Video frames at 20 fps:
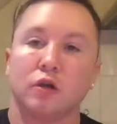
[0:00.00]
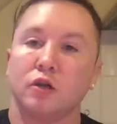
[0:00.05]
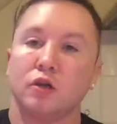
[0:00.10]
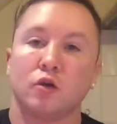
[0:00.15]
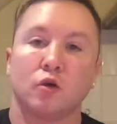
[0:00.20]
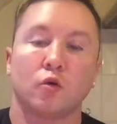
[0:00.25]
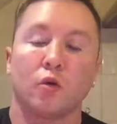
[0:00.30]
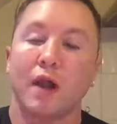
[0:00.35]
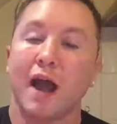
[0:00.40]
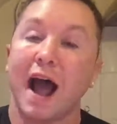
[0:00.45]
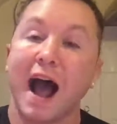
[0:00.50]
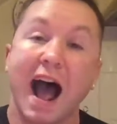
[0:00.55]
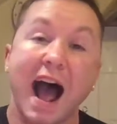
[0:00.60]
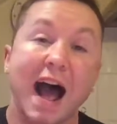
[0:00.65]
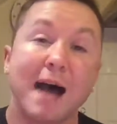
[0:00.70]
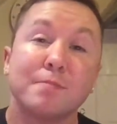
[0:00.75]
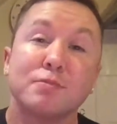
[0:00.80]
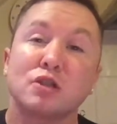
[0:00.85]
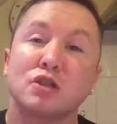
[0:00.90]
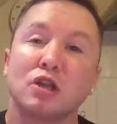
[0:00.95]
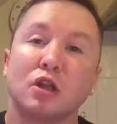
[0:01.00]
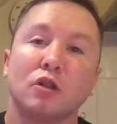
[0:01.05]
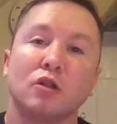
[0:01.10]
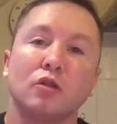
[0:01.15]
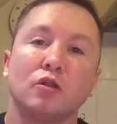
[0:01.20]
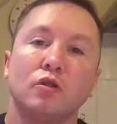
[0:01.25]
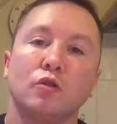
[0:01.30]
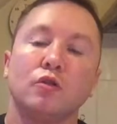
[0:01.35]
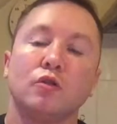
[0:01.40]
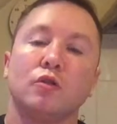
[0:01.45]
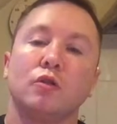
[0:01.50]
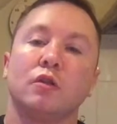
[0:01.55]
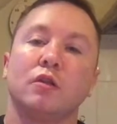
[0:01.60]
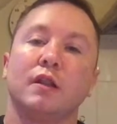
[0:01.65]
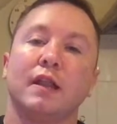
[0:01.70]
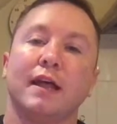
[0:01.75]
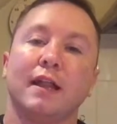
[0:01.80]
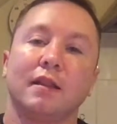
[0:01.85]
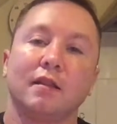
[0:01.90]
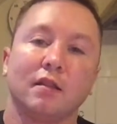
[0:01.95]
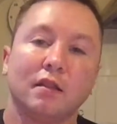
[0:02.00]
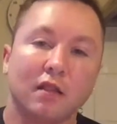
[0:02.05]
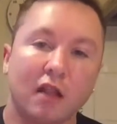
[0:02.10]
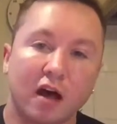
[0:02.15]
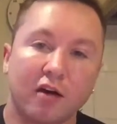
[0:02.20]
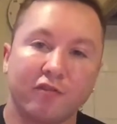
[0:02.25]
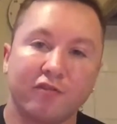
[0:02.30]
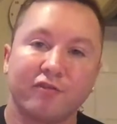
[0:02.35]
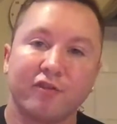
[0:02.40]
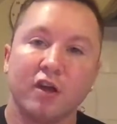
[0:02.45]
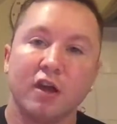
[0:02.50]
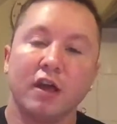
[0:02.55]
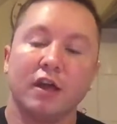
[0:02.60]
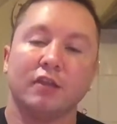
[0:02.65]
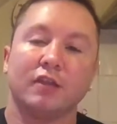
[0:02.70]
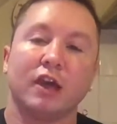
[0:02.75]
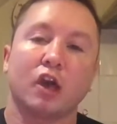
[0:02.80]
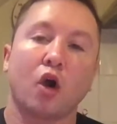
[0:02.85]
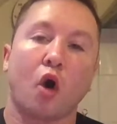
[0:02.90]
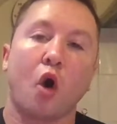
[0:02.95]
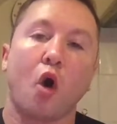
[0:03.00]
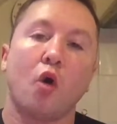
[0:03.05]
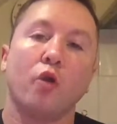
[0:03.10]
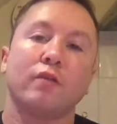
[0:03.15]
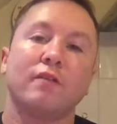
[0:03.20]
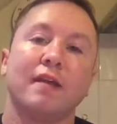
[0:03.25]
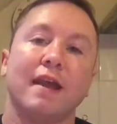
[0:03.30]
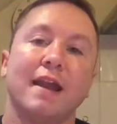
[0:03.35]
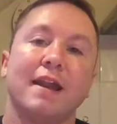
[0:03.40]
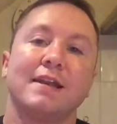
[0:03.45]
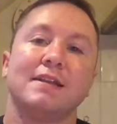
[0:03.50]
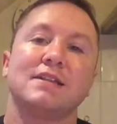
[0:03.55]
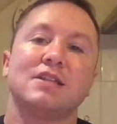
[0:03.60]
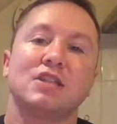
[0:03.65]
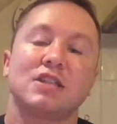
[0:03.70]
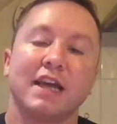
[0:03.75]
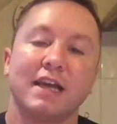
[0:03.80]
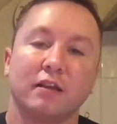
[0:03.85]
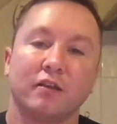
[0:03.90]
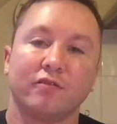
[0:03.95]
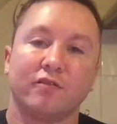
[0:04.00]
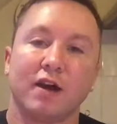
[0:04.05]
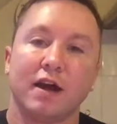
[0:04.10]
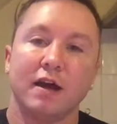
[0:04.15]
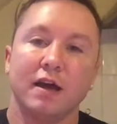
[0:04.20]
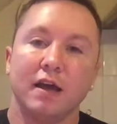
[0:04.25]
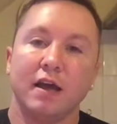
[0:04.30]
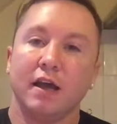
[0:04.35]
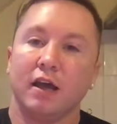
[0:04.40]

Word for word: you're going to absolutely love the content inside of it.